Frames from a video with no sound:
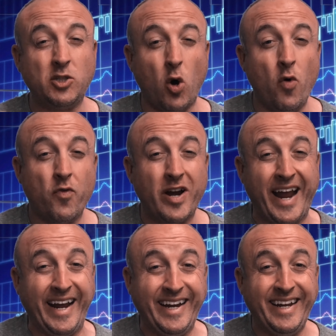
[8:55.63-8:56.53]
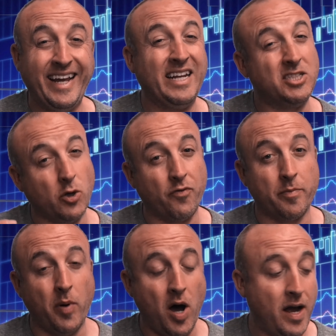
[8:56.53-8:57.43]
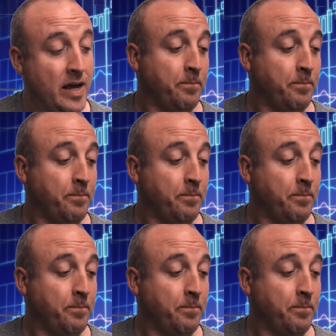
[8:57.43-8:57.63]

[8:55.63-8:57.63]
over 80, it is overbought,